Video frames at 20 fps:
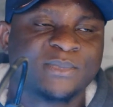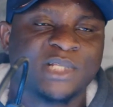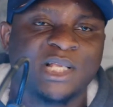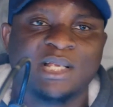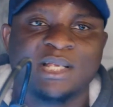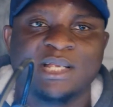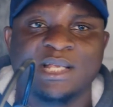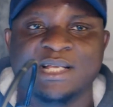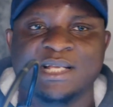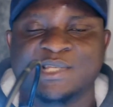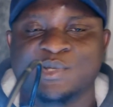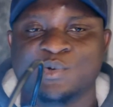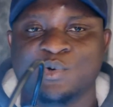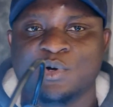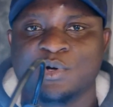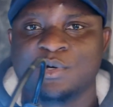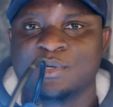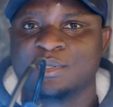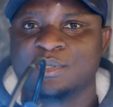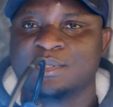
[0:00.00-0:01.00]
Yet,
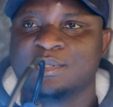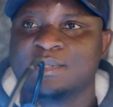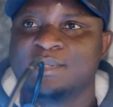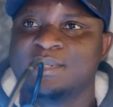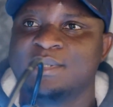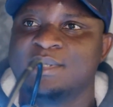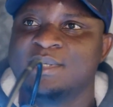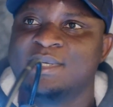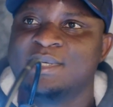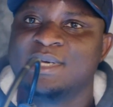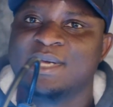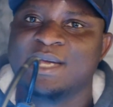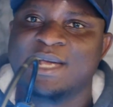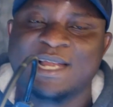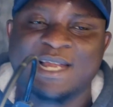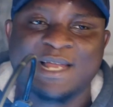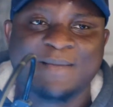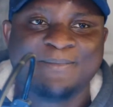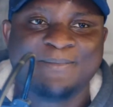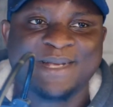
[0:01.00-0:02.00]
and
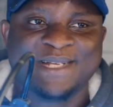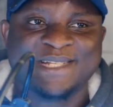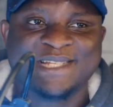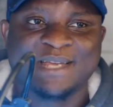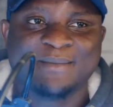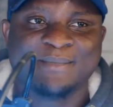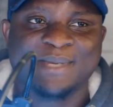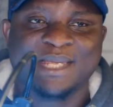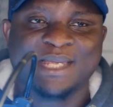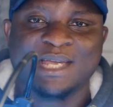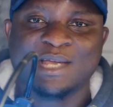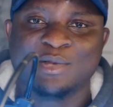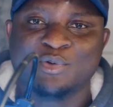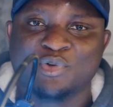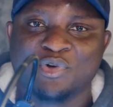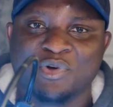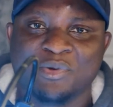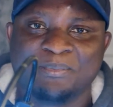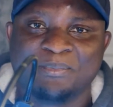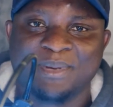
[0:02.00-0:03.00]
a picture be a
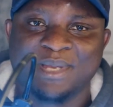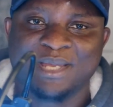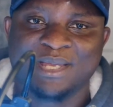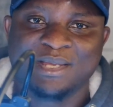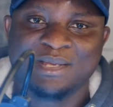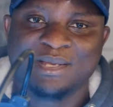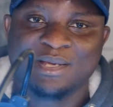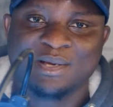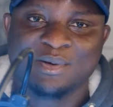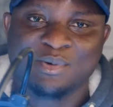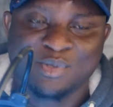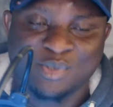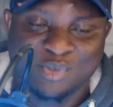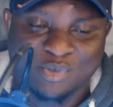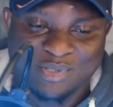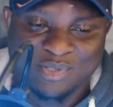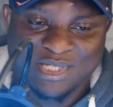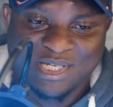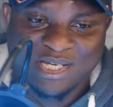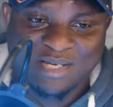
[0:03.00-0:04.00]
drop it on
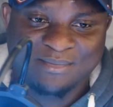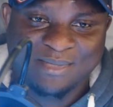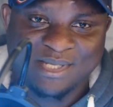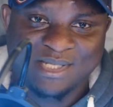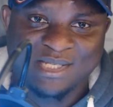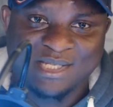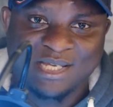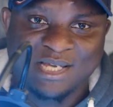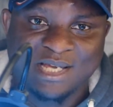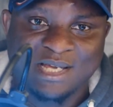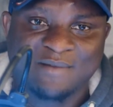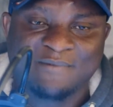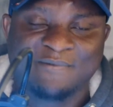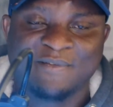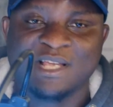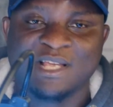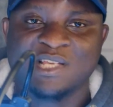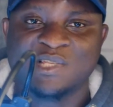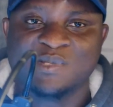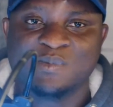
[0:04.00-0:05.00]
social media,
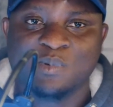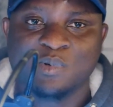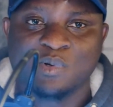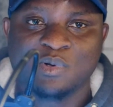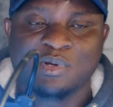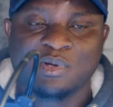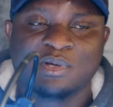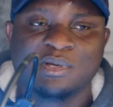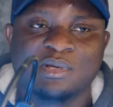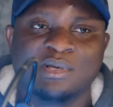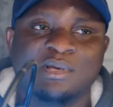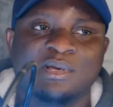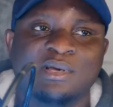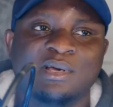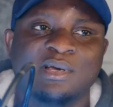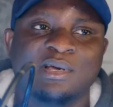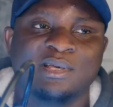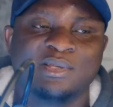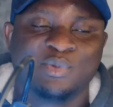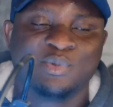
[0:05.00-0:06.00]
Facebook,
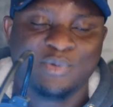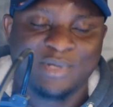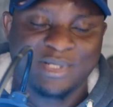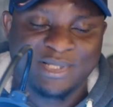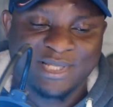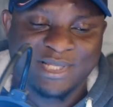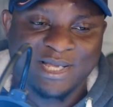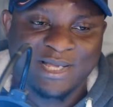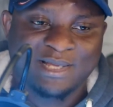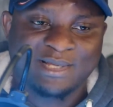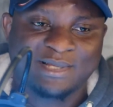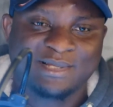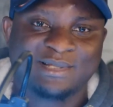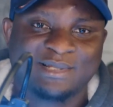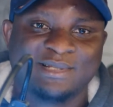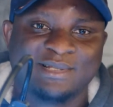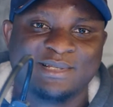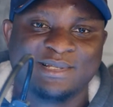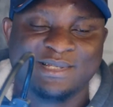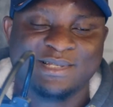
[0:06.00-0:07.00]
Twitter,
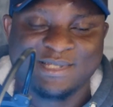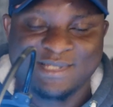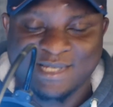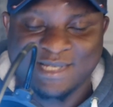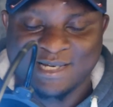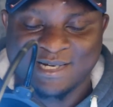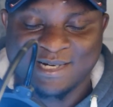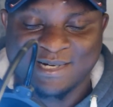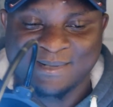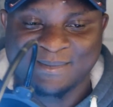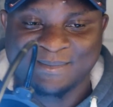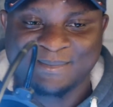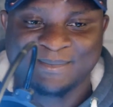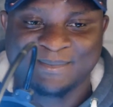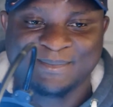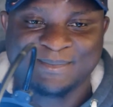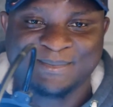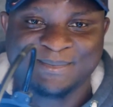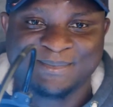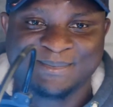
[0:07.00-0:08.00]
Instagram.
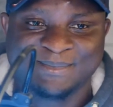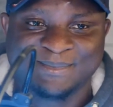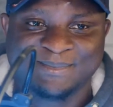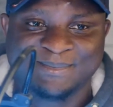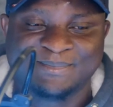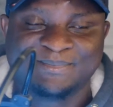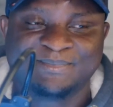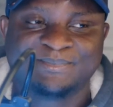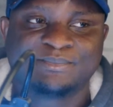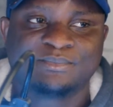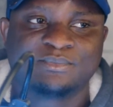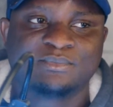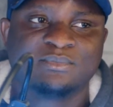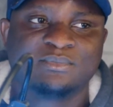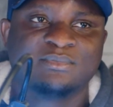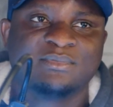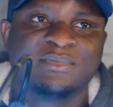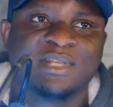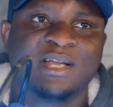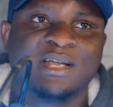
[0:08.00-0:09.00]

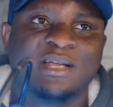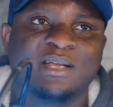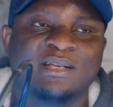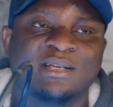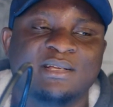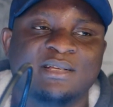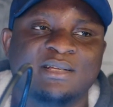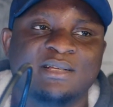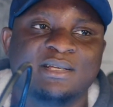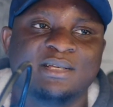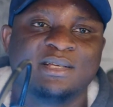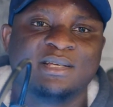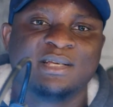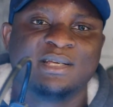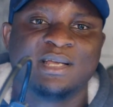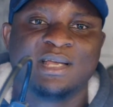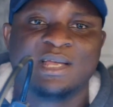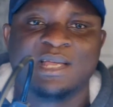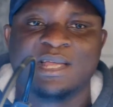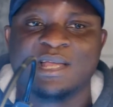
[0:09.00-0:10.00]
Now,
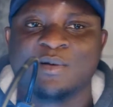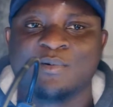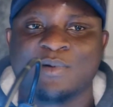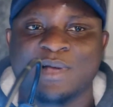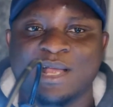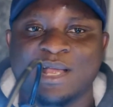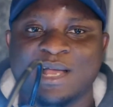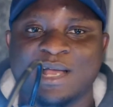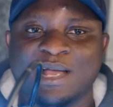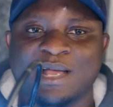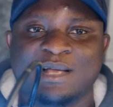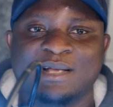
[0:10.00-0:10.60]
I'm going to